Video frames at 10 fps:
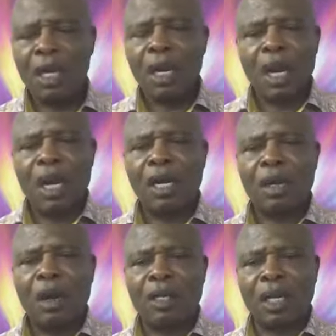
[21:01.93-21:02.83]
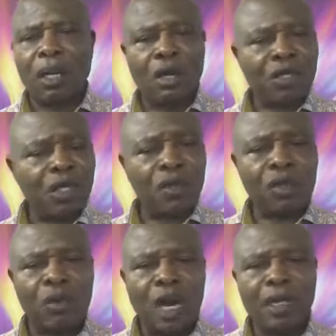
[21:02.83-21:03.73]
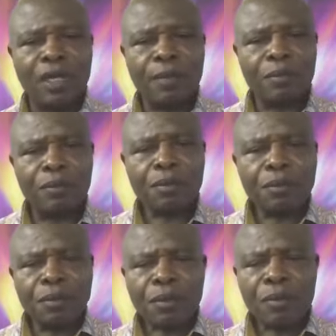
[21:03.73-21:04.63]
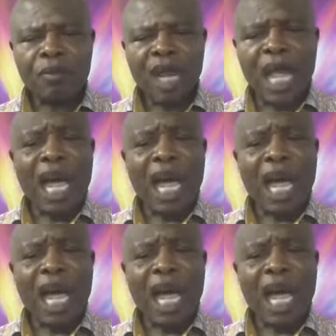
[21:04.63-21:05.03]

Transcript: Hallelujah. Say, Lord Jesus Christ, I